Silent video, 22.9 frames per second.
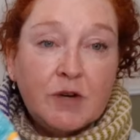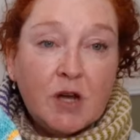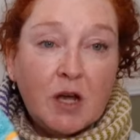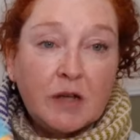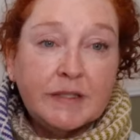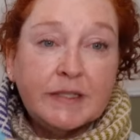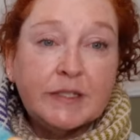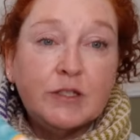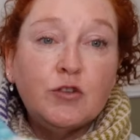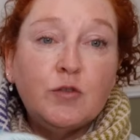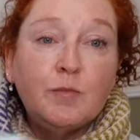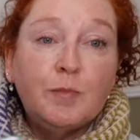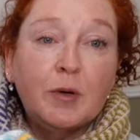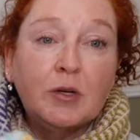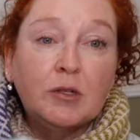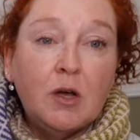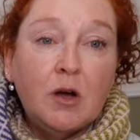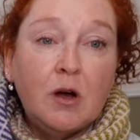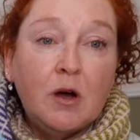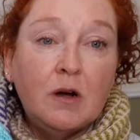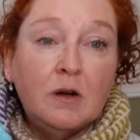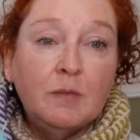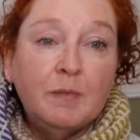not super
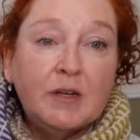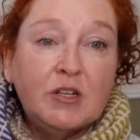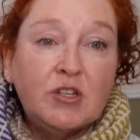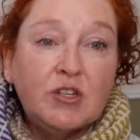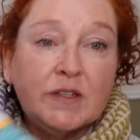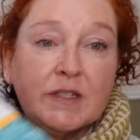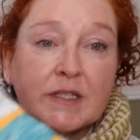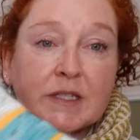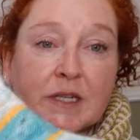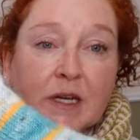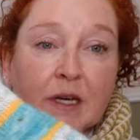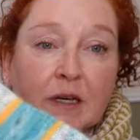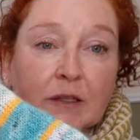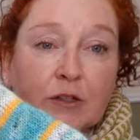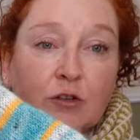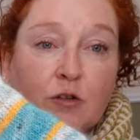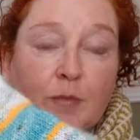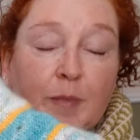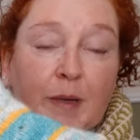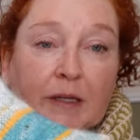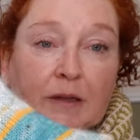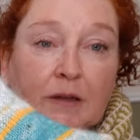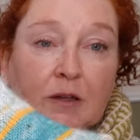long, but just a little
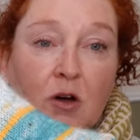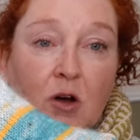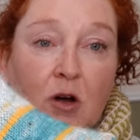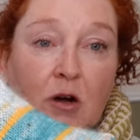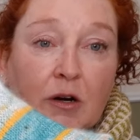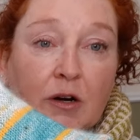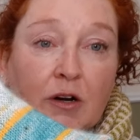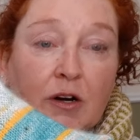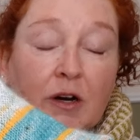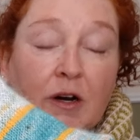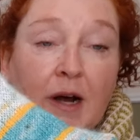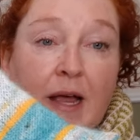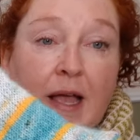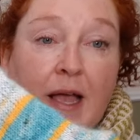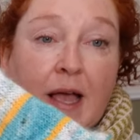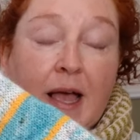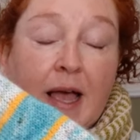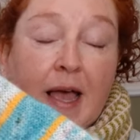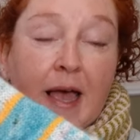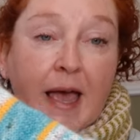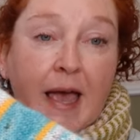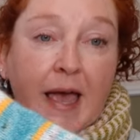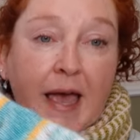bit longer.
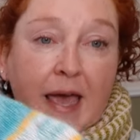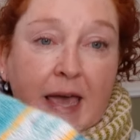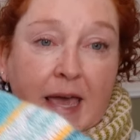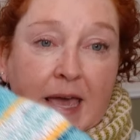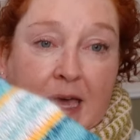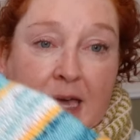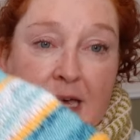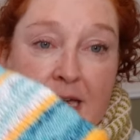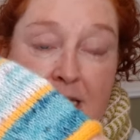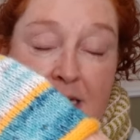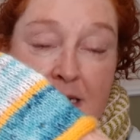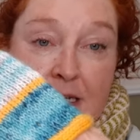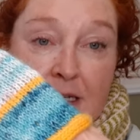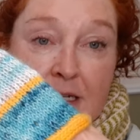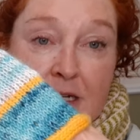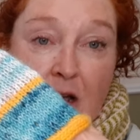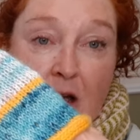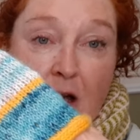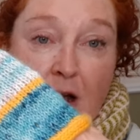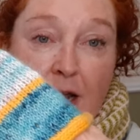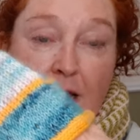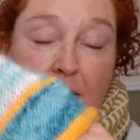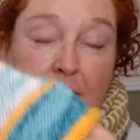And
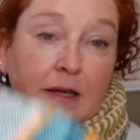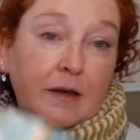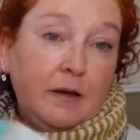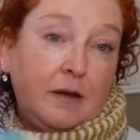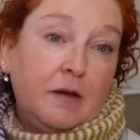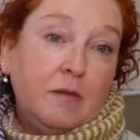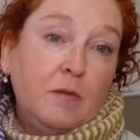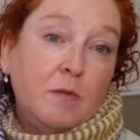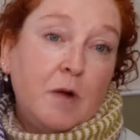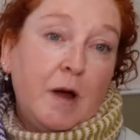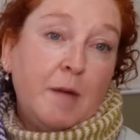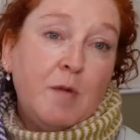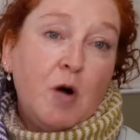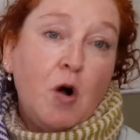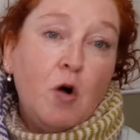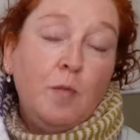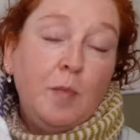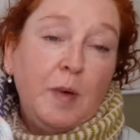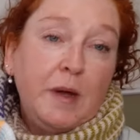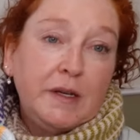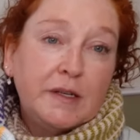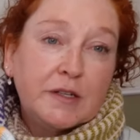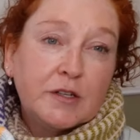I am
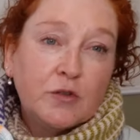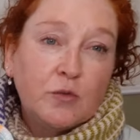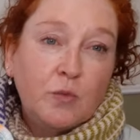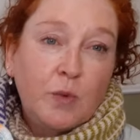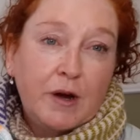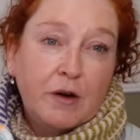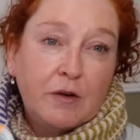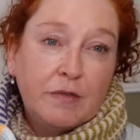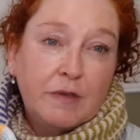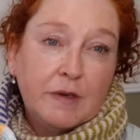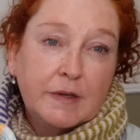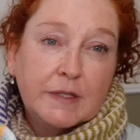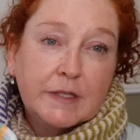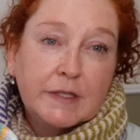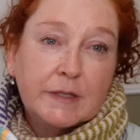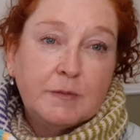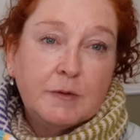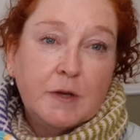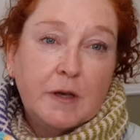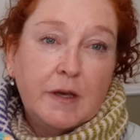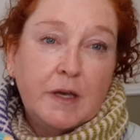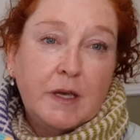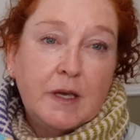hoping to wear
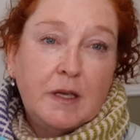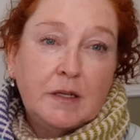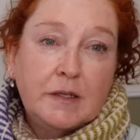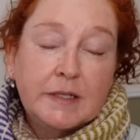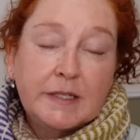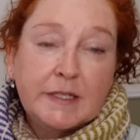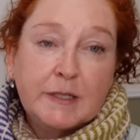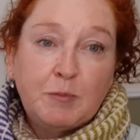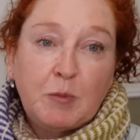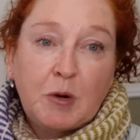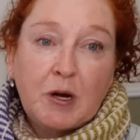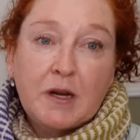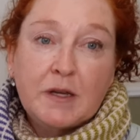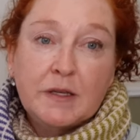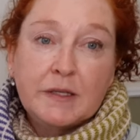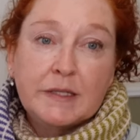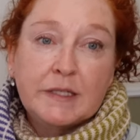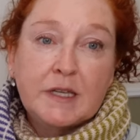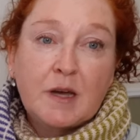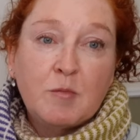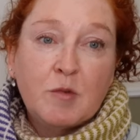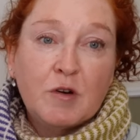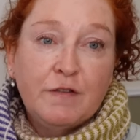this in spring,
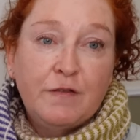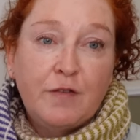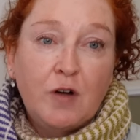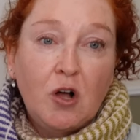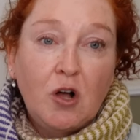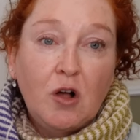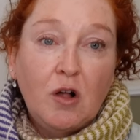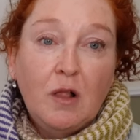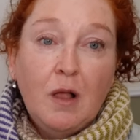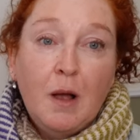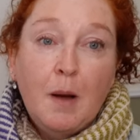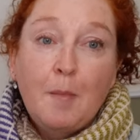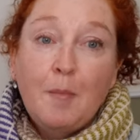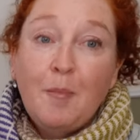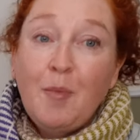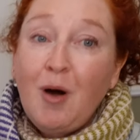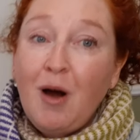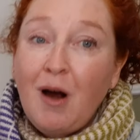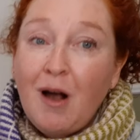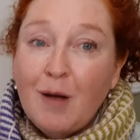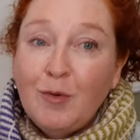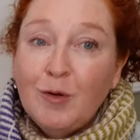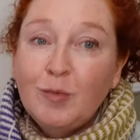summer, fall.
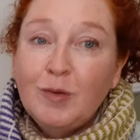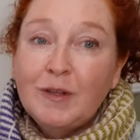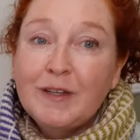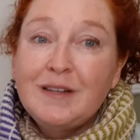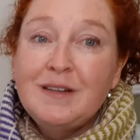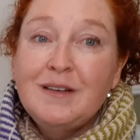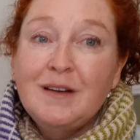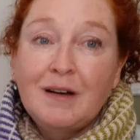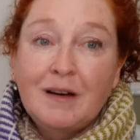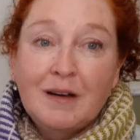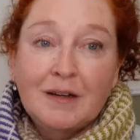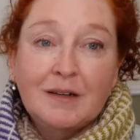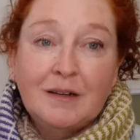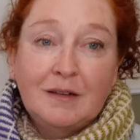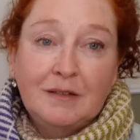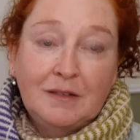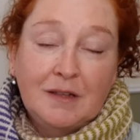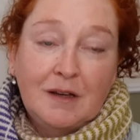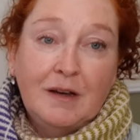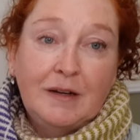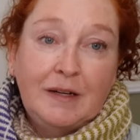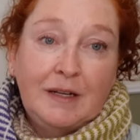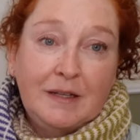Probably not a
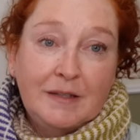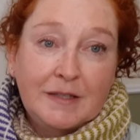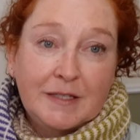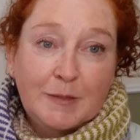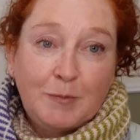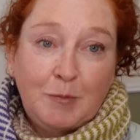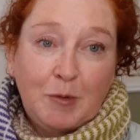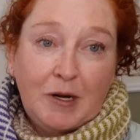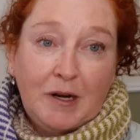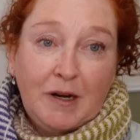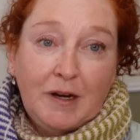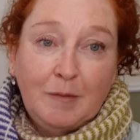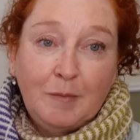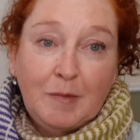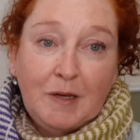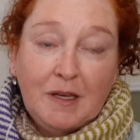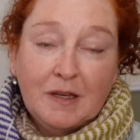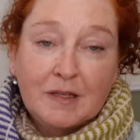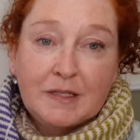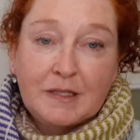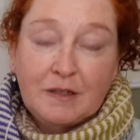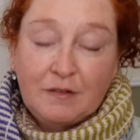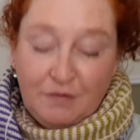lot in spring,
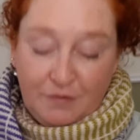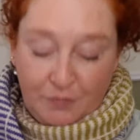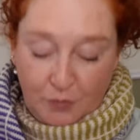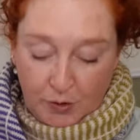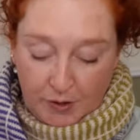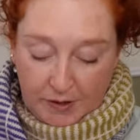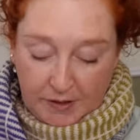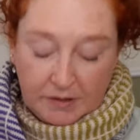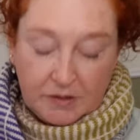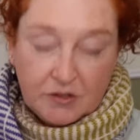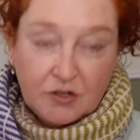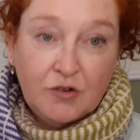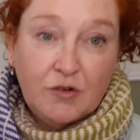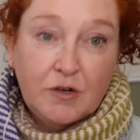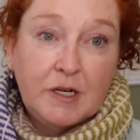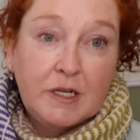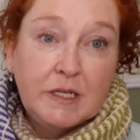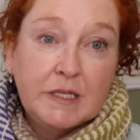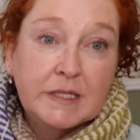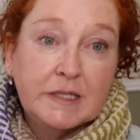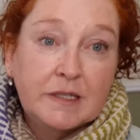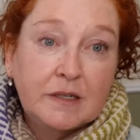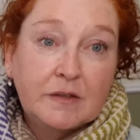because in 40
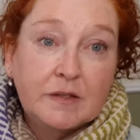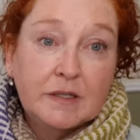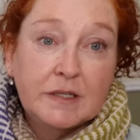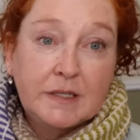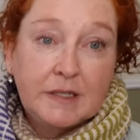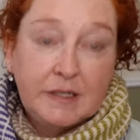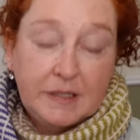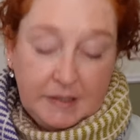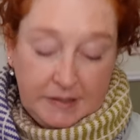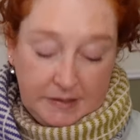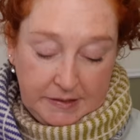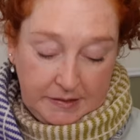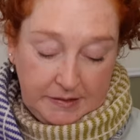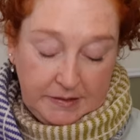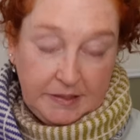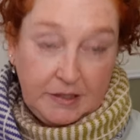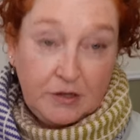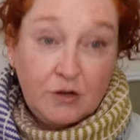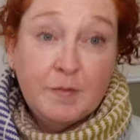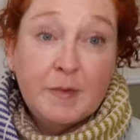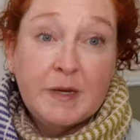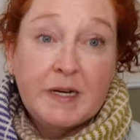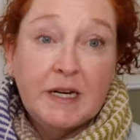degrees Celsius
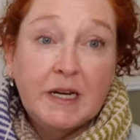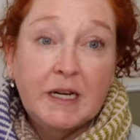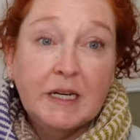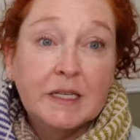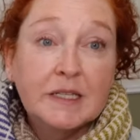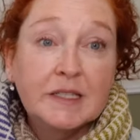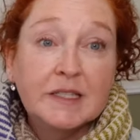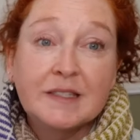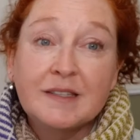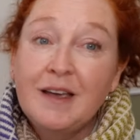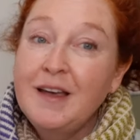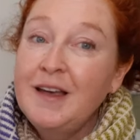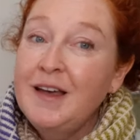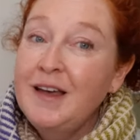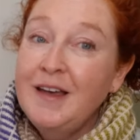humidex,